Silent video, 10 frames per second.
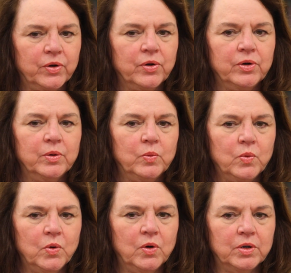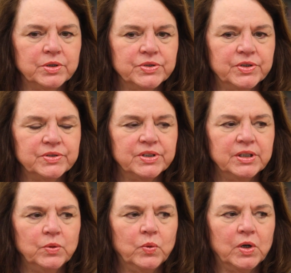current wars that's
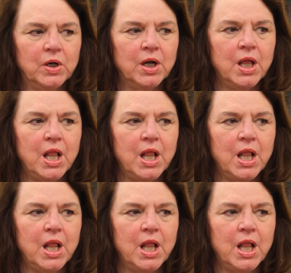anywhere